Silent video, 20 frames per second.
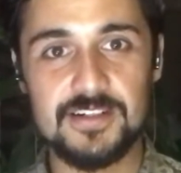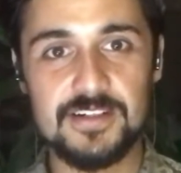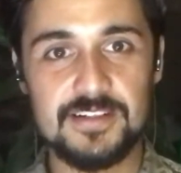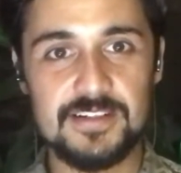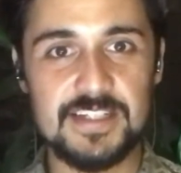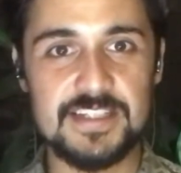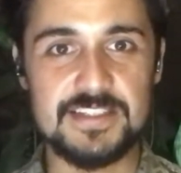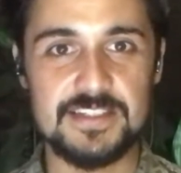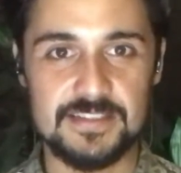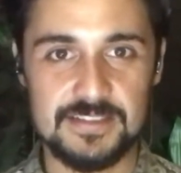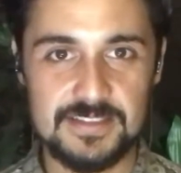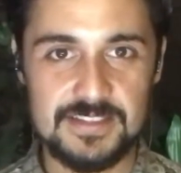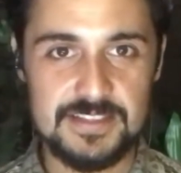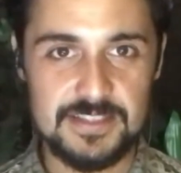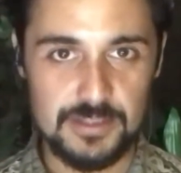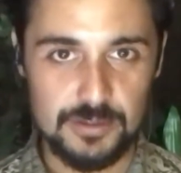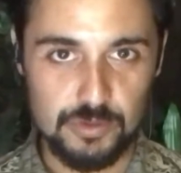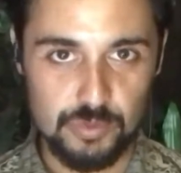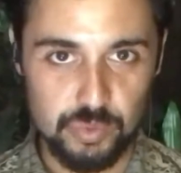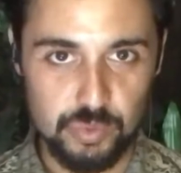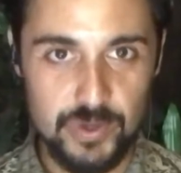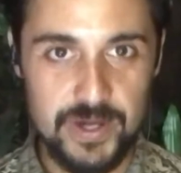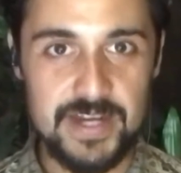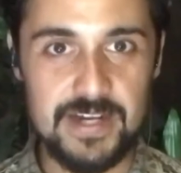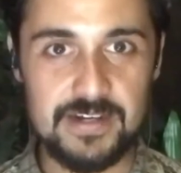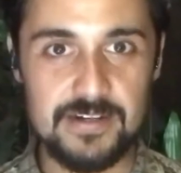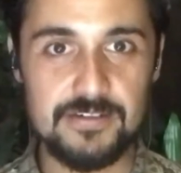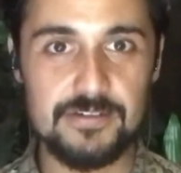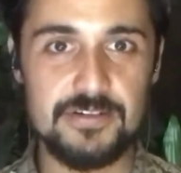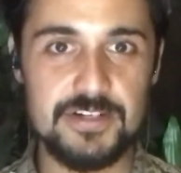that's a great
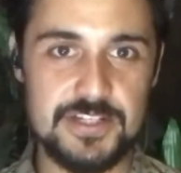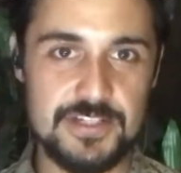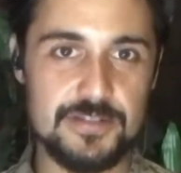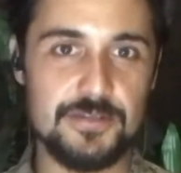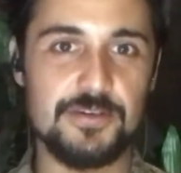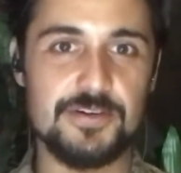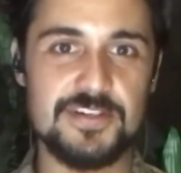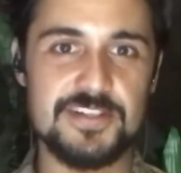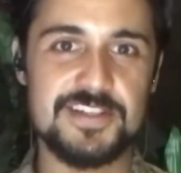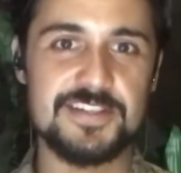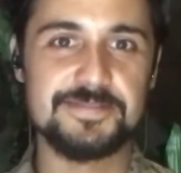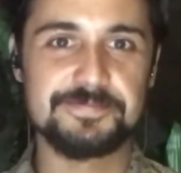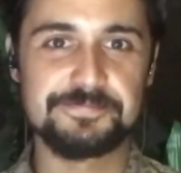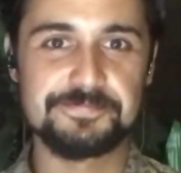resource.